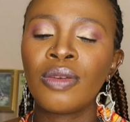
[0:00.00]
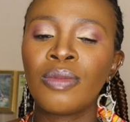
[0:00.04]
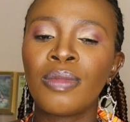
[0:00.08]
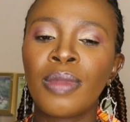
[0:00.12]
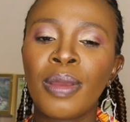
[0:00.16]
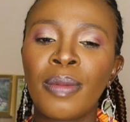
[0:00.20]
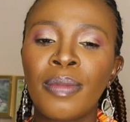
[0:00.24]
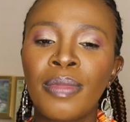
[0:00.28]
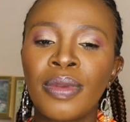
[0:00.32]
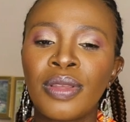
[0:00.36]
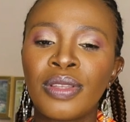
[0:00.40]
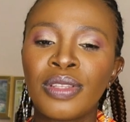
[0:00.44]

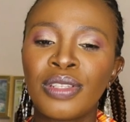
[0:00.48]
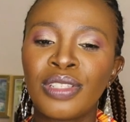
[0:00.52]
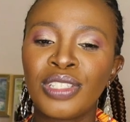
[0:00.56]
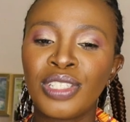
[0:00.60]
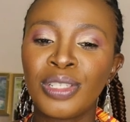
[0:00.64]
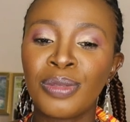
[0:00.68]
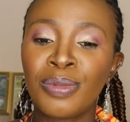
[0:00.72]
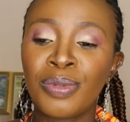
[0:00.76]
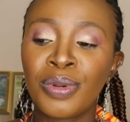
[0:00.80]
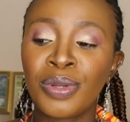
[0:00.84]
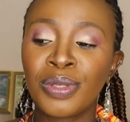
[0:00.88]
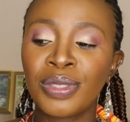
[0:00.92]
remember
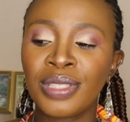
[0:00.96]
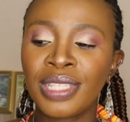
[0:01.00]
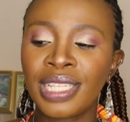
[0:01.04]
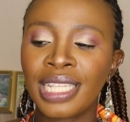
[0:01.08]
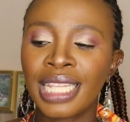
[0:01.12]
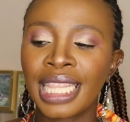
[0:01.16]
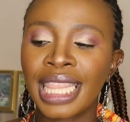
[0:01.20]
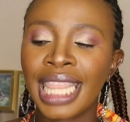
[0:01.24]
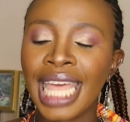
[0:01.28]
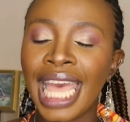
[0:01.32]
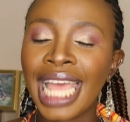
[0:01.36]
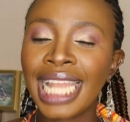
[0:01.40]
she
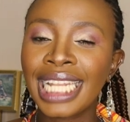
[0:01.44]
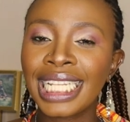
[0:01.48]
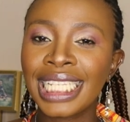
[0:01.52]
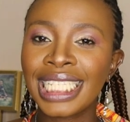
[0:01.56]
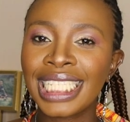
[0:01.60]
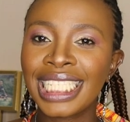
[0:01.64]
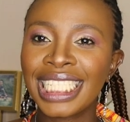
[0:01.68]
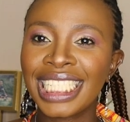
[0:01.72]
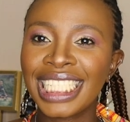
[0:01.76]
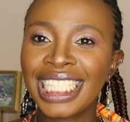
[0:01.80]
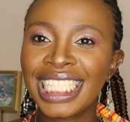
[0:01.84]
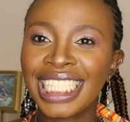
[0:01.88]
posted
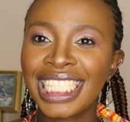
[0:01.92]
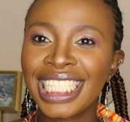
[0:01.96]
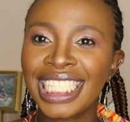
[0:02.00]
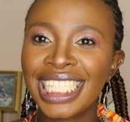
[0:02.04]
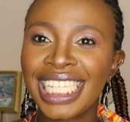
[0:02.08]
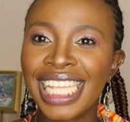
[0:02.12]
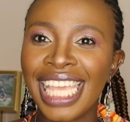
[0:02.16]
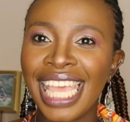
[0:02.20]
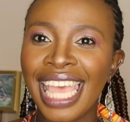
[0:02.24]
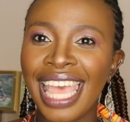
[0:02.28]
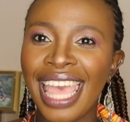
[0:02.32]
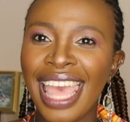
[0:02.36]
that
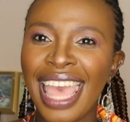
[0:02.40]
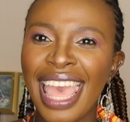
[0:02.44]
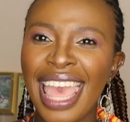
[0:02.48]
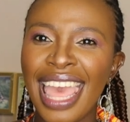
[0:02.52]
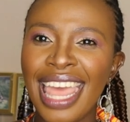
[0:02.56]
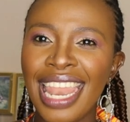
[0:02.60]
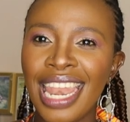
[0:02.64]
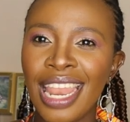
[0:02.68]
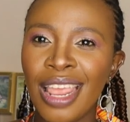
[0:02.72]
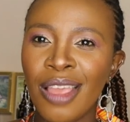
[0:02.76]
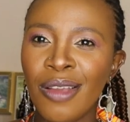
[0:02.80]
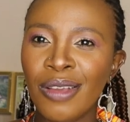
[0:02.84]

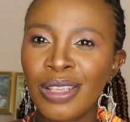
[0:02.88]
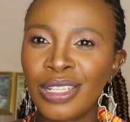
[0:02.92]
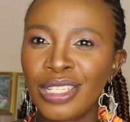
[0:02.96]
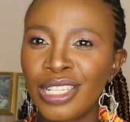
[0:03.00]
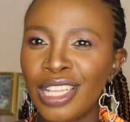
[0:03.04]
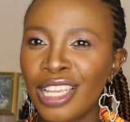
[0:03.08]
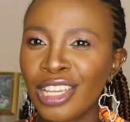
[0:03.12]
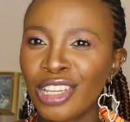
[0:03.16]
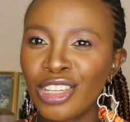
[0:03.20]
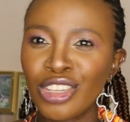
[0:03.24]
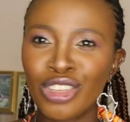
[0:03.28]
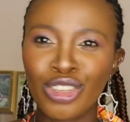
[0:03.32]
and I was
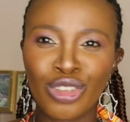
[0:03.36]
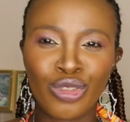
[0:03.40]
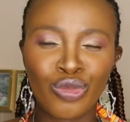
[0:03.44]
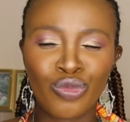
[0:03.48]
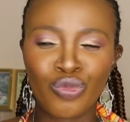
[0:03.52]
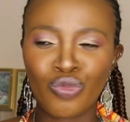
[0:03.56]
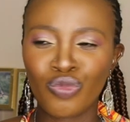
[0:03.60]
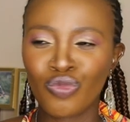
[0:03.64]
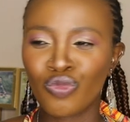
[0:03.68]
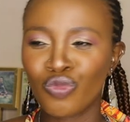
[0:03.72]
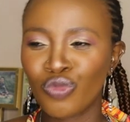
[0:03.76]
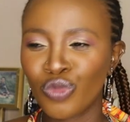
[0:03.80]
like,
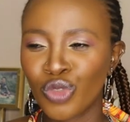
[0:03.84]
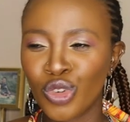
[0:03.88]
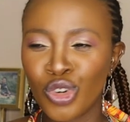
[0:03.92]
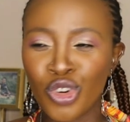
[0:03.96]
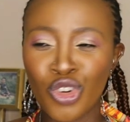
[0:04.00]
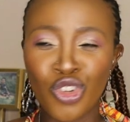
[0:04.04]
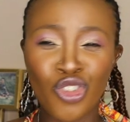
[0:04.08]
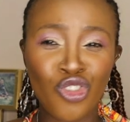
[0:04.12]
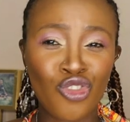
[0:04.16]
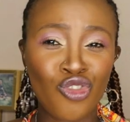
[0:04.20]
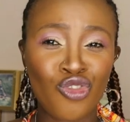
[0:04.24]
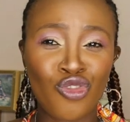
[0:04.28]

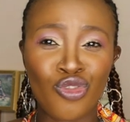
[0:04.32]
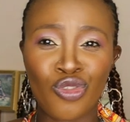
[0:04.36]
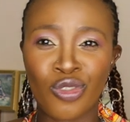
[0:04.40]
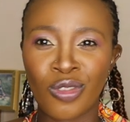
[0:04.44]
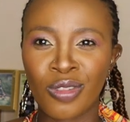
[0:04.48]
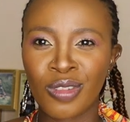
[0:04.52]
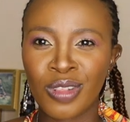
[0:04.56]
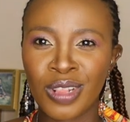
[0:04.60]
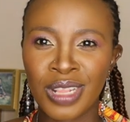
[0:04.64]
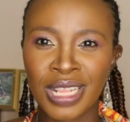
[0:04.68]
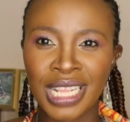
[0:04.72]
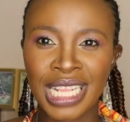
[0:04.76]

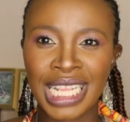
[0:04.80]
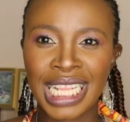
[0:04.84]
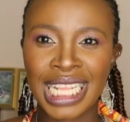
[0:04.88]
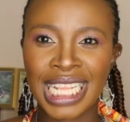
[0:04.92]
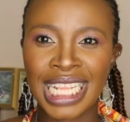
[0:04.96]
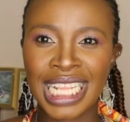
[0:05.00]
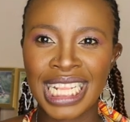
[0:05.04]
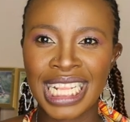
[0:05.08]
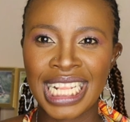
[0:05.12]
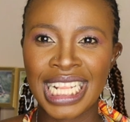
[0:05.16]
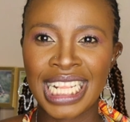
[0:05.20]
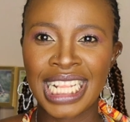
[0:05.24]
girl,
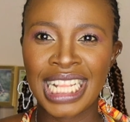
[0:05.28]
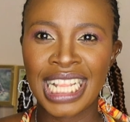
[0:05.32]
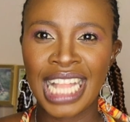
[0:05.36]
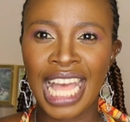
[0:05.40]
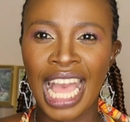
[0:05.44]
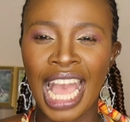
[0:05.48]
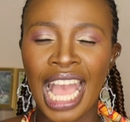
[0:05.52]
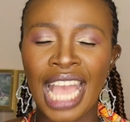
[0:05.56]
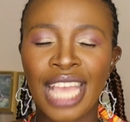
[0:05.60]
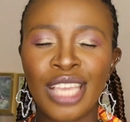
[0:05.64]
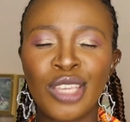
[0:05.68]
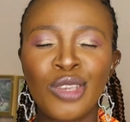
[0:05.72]

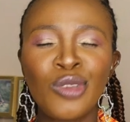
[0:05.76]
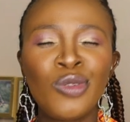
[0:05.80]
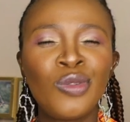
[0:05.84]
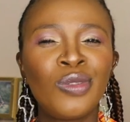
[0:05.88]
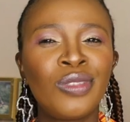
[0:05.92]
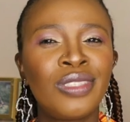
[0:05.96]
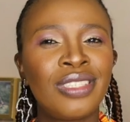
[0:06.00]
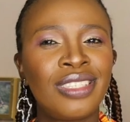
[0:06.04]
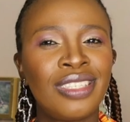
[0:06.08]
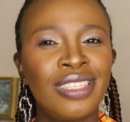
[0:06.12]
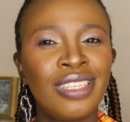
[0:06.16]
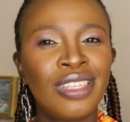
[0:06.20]
are you
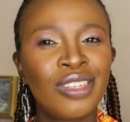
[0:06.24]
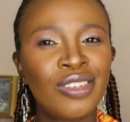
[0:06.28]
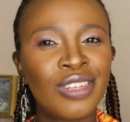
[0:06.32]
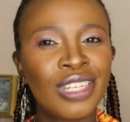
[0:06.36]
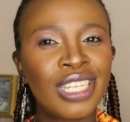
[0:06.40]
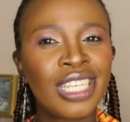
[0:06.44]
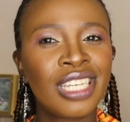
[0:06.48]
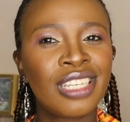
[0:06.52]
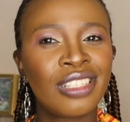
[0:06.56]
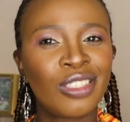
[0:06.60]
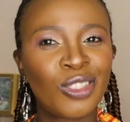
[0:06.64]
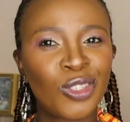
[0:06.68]

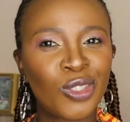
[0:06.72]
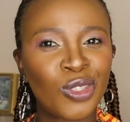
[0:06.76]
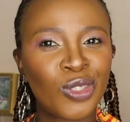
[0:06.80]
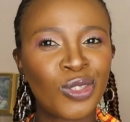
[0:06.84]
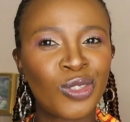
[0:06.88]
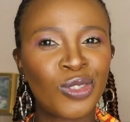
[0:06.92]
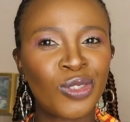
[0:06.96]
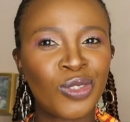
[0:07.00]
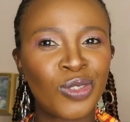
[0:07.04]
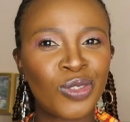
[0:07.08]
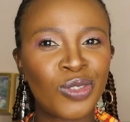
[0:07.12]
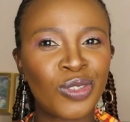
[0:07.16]

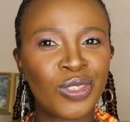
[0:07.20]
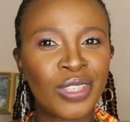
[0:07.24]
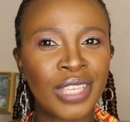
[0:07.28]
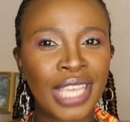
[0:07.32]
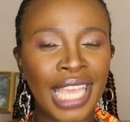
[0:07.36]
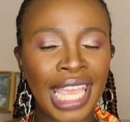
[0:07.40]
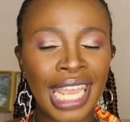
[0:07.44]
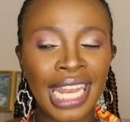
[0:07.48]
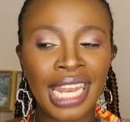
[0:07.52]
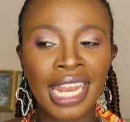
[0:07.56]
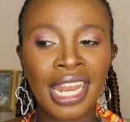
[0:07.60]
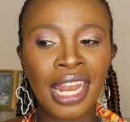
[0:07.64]
serious?
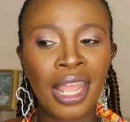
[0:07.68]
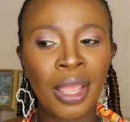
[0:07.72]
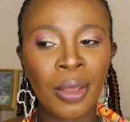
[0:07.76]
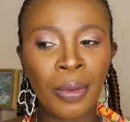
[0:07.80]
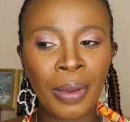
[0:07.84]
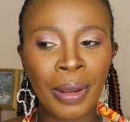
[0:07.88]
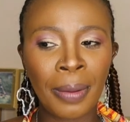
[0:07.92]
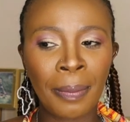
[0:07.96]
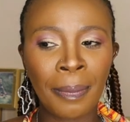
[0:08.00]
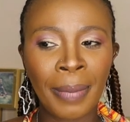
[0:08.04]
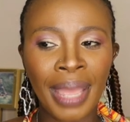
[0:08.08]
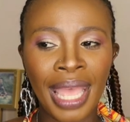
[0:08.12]
And then I
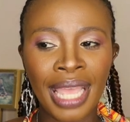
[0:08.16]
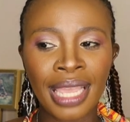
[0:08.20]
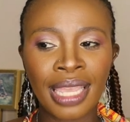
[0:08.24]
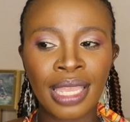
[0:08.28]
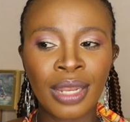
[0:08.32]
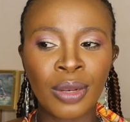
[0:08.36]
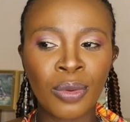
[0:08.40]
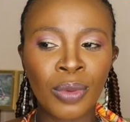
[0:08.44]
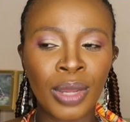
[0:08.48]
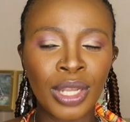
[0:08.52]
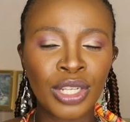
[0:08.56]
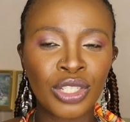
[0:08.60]
went back
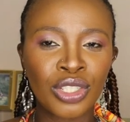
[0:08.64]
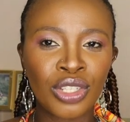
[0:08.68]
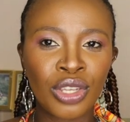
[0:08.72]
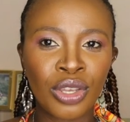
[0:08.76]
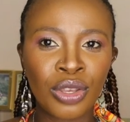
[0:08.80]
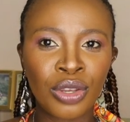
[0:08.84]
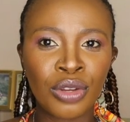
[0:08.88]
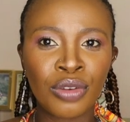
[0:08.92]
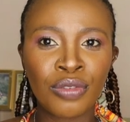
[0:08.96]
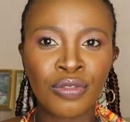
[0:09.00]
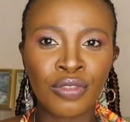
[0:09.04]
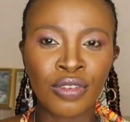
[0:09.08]
and watched
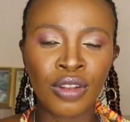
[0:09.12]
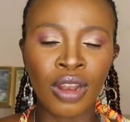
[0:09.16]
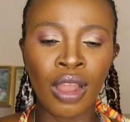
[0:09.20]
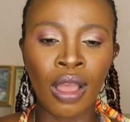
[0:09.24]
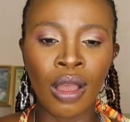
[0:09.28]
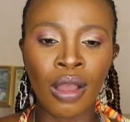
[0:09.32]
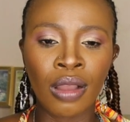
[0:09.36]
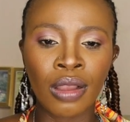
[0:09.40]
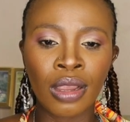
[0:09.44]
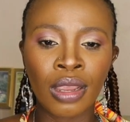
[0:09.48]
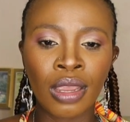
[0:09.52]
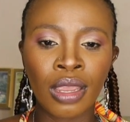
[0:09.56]
her
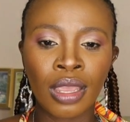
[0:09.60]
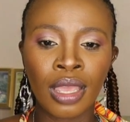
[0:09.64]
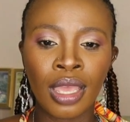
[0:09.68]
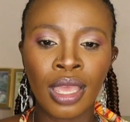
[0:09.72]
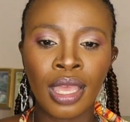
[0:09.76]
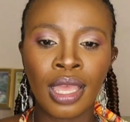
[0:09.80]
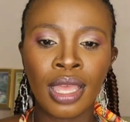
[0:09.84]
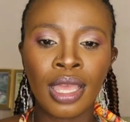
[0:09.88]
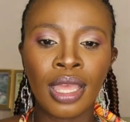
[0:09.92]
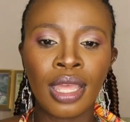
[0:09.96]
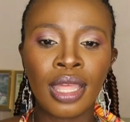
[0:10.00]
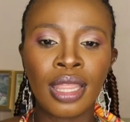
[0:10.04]
vlog
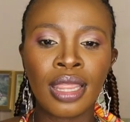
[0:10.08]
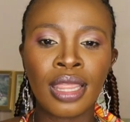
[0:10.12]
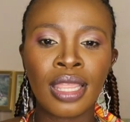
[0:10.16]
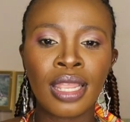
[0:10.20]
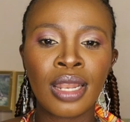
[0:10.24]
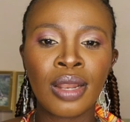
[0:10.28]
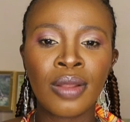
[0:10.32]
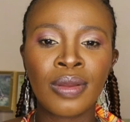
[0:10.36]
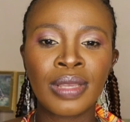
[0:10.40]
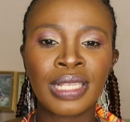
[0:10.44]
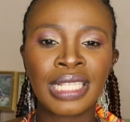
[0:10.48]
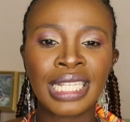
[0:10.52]
and
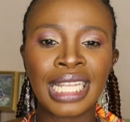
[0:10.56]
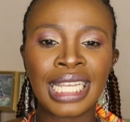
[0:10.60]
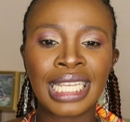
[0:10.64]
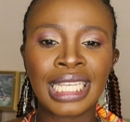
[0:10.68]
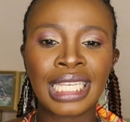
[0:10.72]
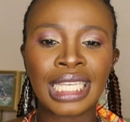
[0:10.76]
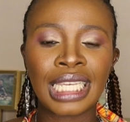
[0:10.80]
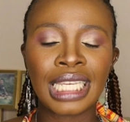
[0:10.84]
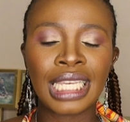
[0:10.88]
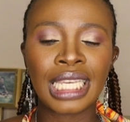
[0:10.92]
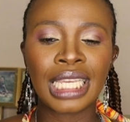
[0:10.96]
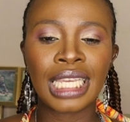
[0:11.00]
then I was
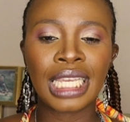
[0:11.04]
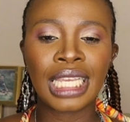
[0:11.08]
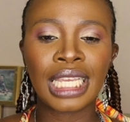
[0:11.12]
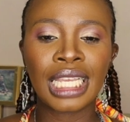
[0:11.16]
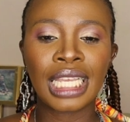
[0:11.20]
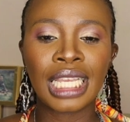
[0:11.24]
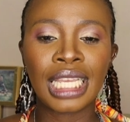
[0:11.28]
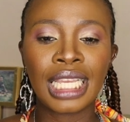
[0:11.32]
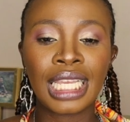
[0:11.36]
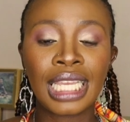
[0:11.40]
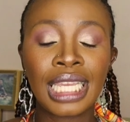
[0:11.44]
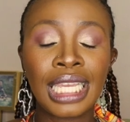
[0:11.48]
like,
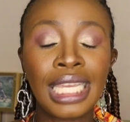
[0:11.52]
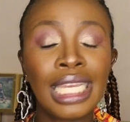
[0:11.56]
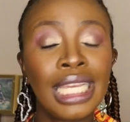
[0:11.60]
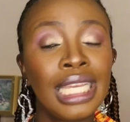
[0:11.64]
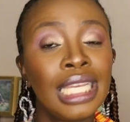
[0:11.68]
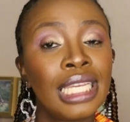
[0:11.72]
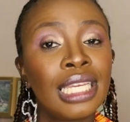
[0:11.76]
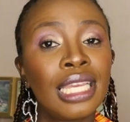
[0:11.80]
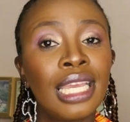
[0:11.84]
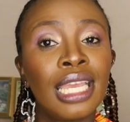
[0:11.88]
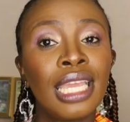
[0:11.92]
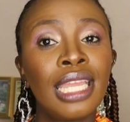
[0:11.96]

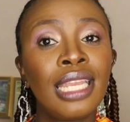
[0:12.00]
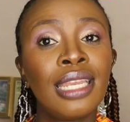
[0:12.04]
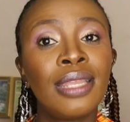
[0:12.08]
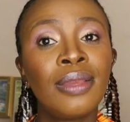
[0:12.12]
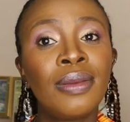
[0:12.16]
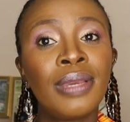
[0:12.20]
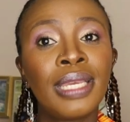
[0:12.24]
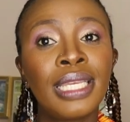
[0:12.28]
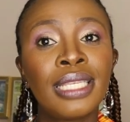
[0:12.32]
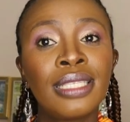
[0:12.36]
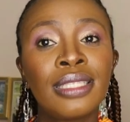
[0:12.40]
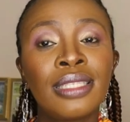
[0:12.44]

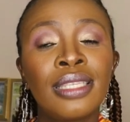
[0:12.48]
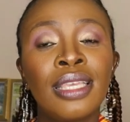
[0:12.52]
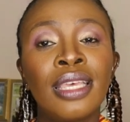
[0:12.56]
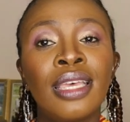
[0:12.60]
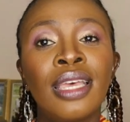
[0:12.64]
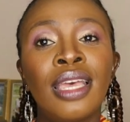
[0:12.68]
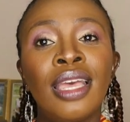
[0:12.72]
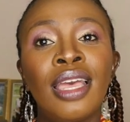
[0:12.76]
anyways,